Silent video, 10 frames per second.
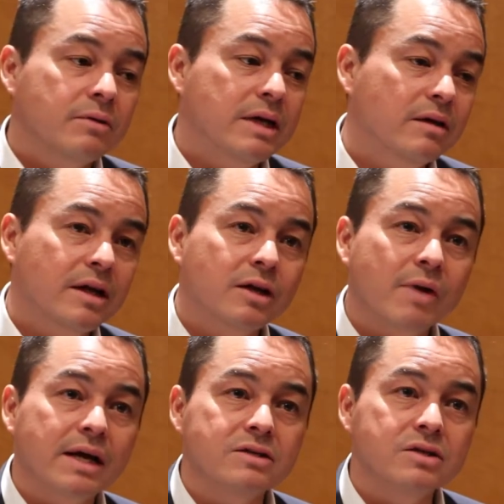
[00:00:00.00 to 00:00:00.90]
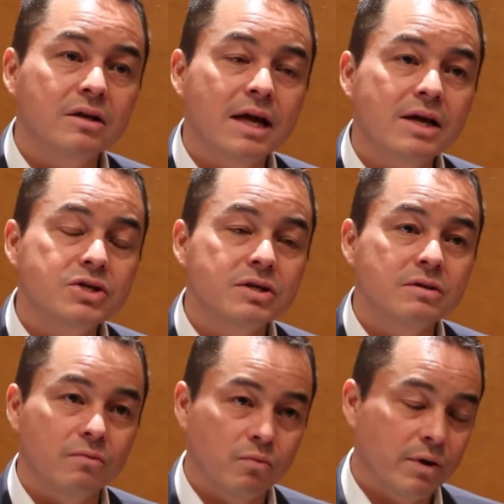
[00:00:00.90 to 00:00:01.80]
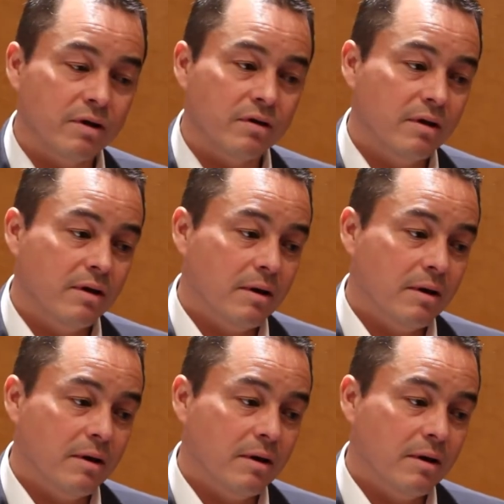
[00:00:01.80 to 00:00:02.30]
healing and reconciliation with